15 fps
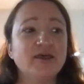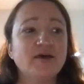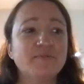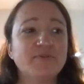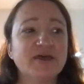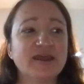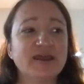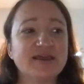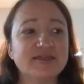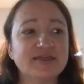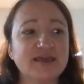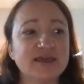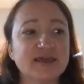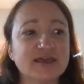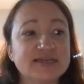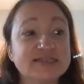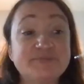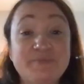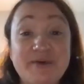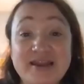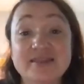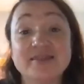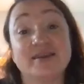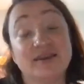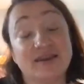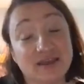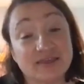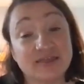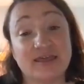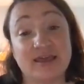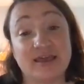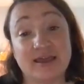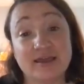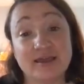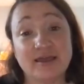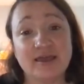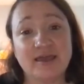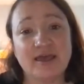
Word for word: but I think it's better than nothing.